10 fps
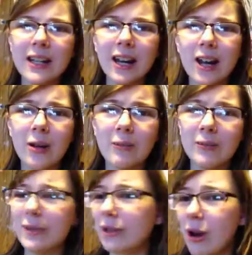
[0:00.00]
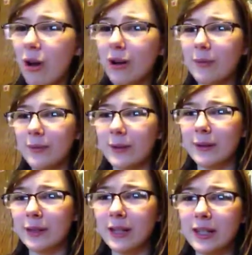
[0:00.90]
The condoms
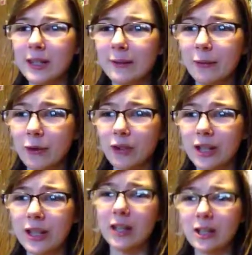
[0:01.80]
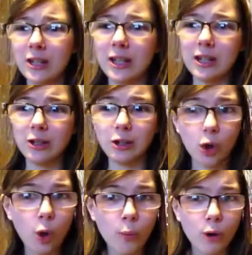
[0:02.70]
just for the
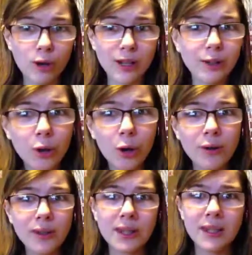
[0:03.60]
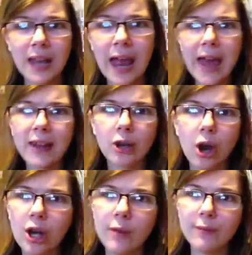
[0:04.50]
normal intercourse, and the
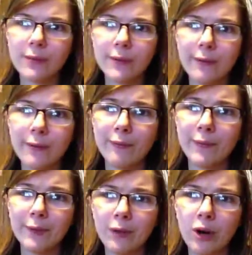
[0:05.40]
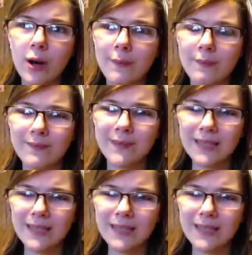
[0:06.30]
condoms for